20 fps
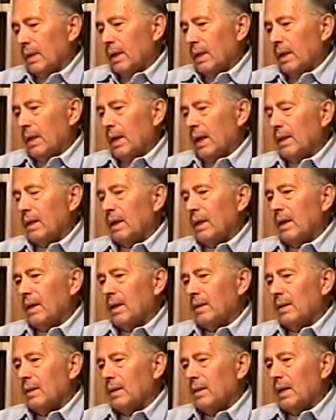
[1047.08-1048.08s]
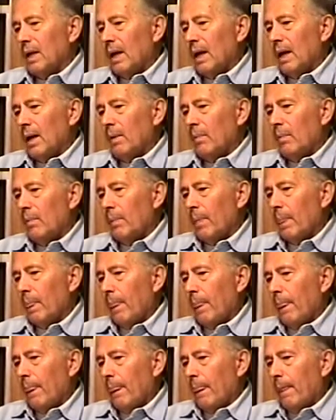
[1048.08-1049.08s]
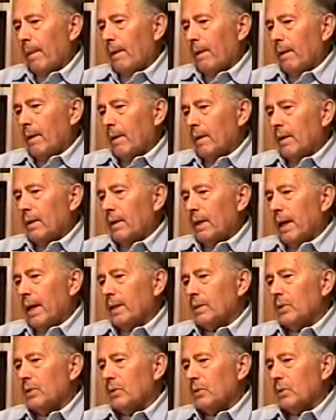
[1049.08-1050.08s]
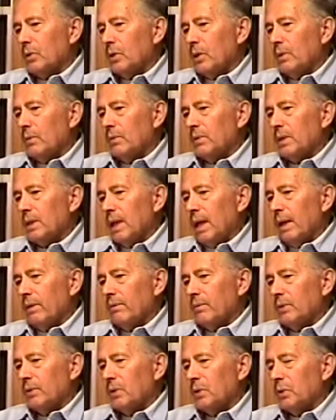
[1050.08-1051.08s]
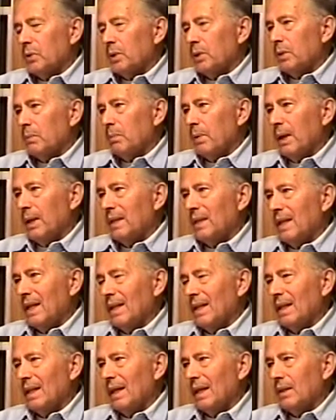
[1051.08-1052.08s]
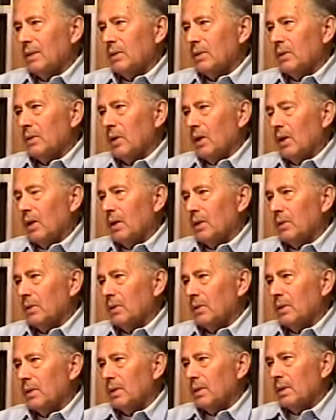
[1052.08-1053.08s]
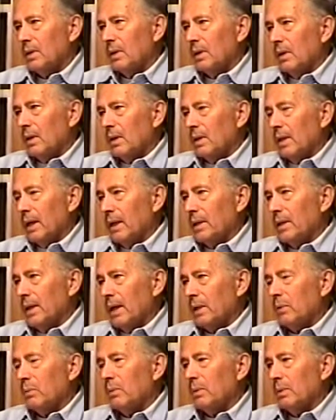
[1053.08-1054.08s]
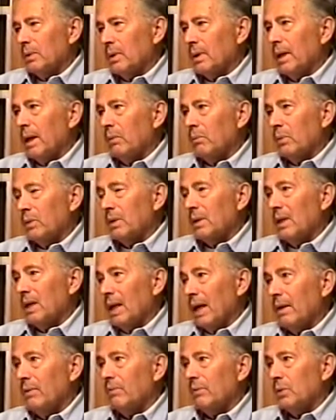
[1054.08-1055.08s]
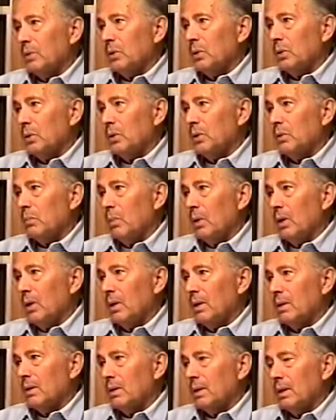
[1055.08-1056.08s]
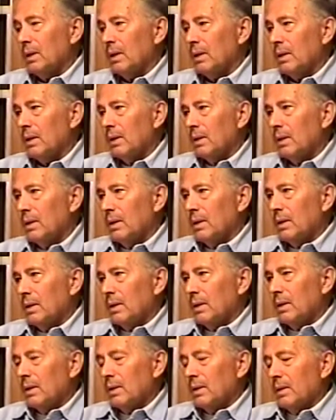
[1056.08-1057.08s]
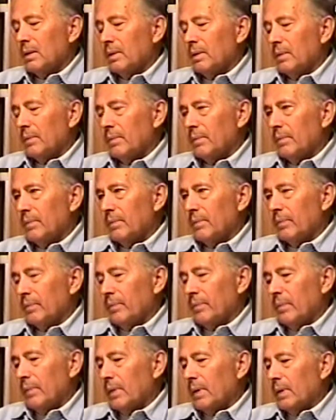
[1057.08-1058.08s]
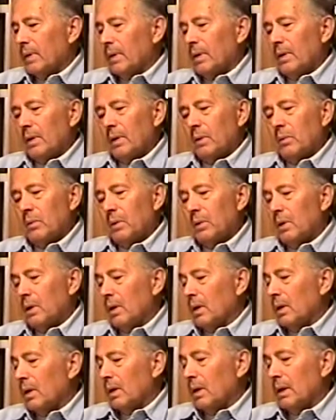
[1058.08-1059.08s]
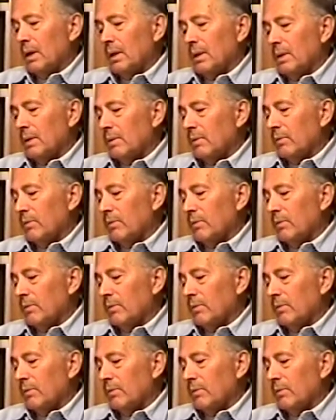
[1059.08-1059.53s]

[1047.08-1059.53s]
and I think at the time, the National Service Life Insurance paid $10,000. That was the life insurance policy. And there were a lot